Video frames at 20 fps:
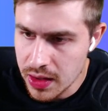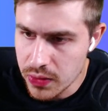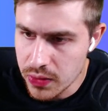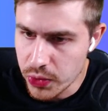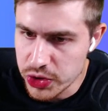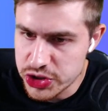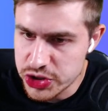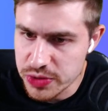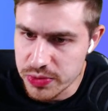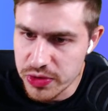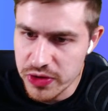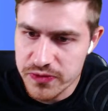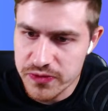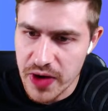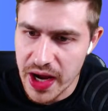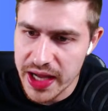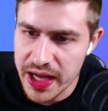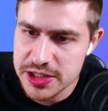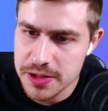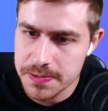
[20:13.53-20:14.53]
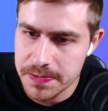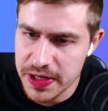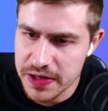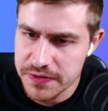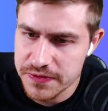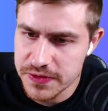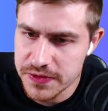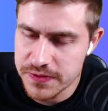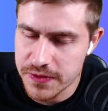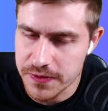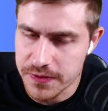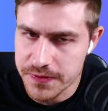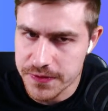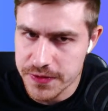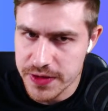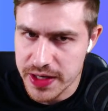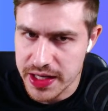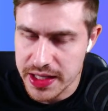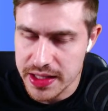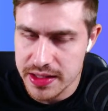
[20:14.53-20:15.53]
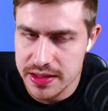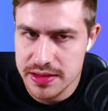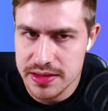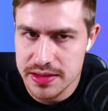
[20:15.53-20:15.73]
Would you move Raya to Pickford for free?